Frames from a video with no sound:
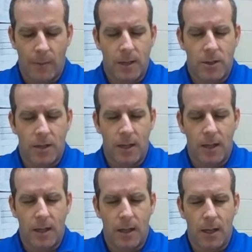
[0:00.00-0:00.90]
mentioned
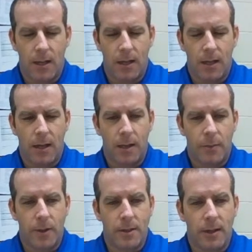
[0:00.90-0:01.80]
in the
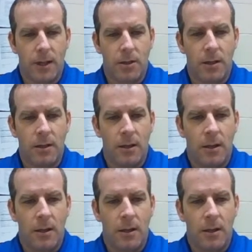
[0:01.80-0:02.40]
presentation.